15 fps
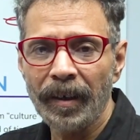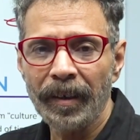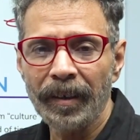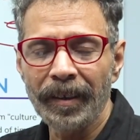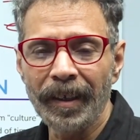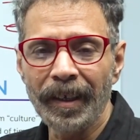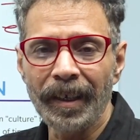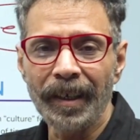
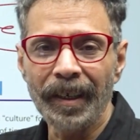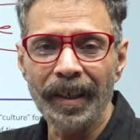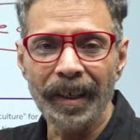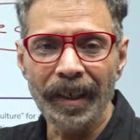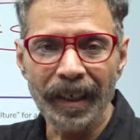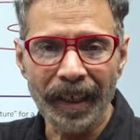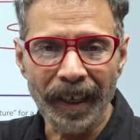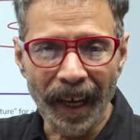the
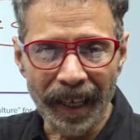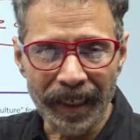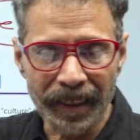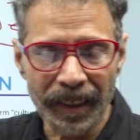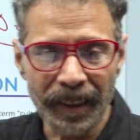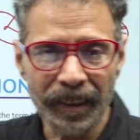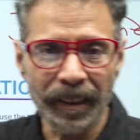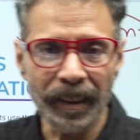
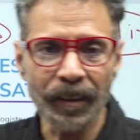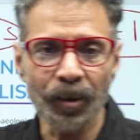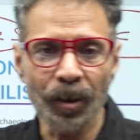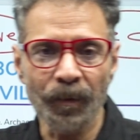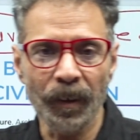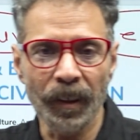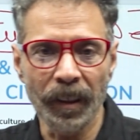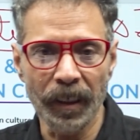characteristics
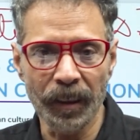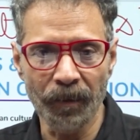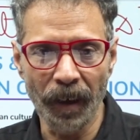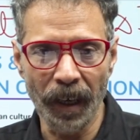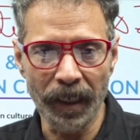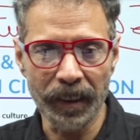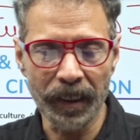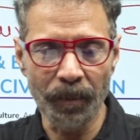of Indus
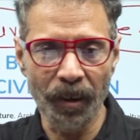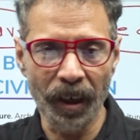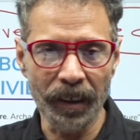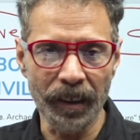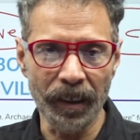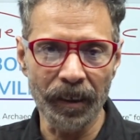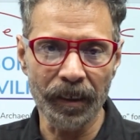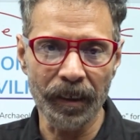Valley
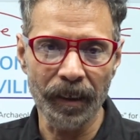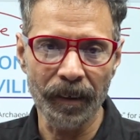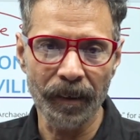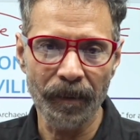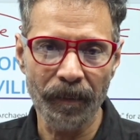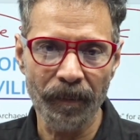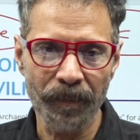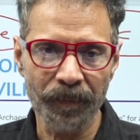Civilization
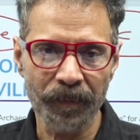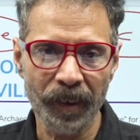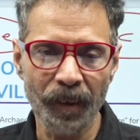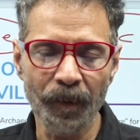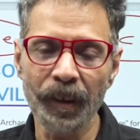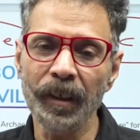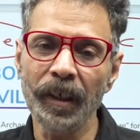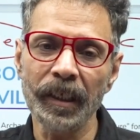
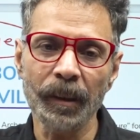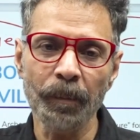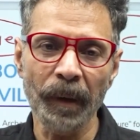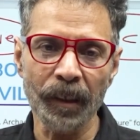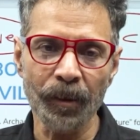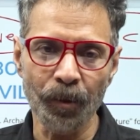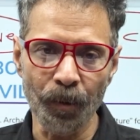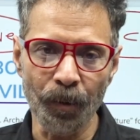with
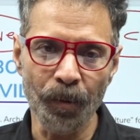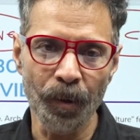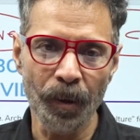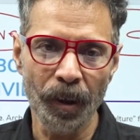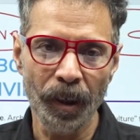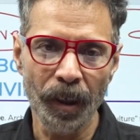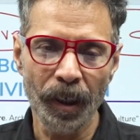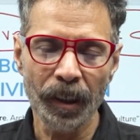respect to
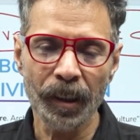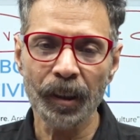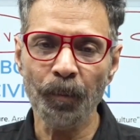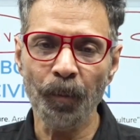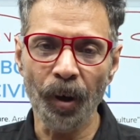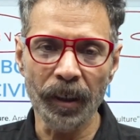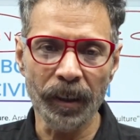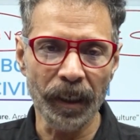its
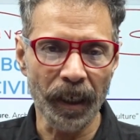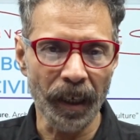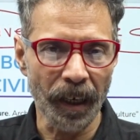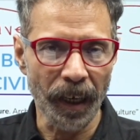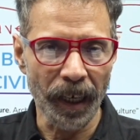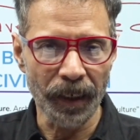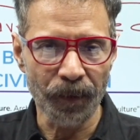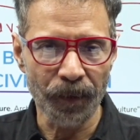political
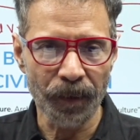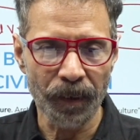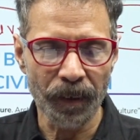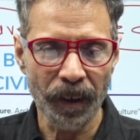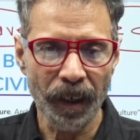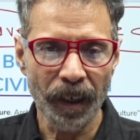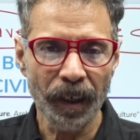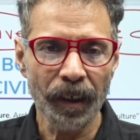life,
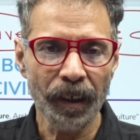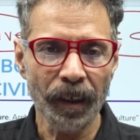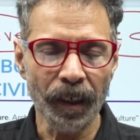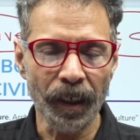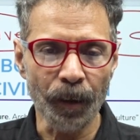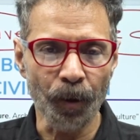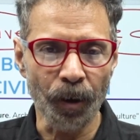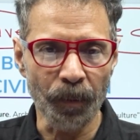
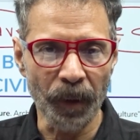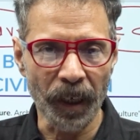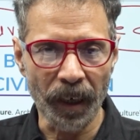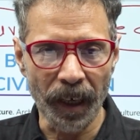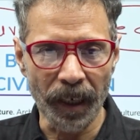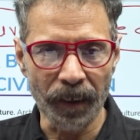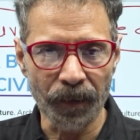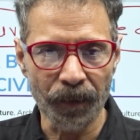economic
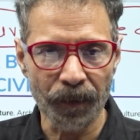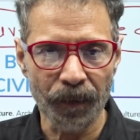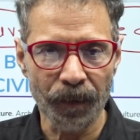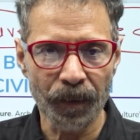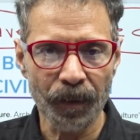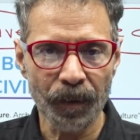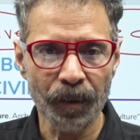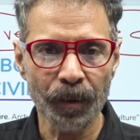life,
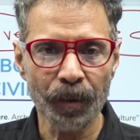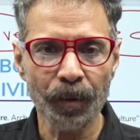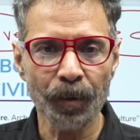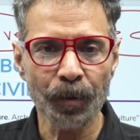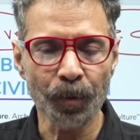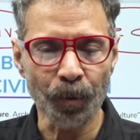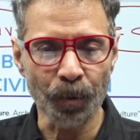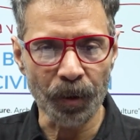
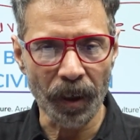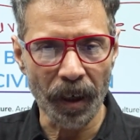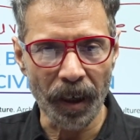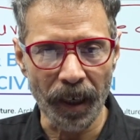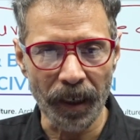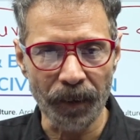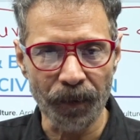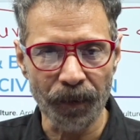social
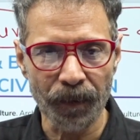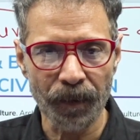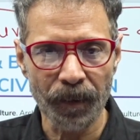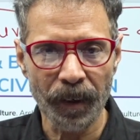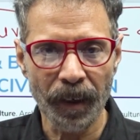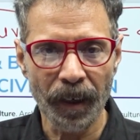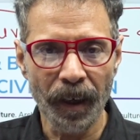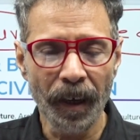life,
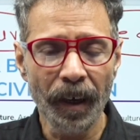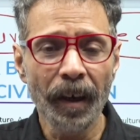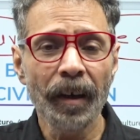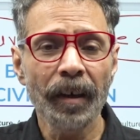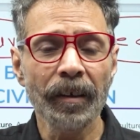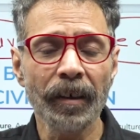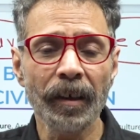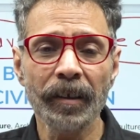
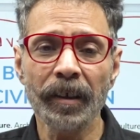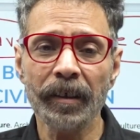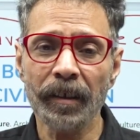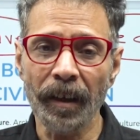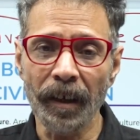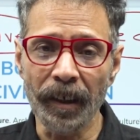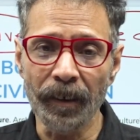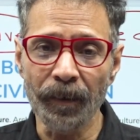religious
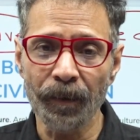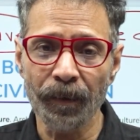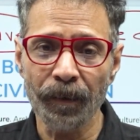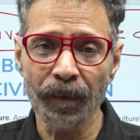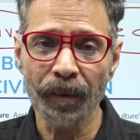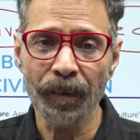life,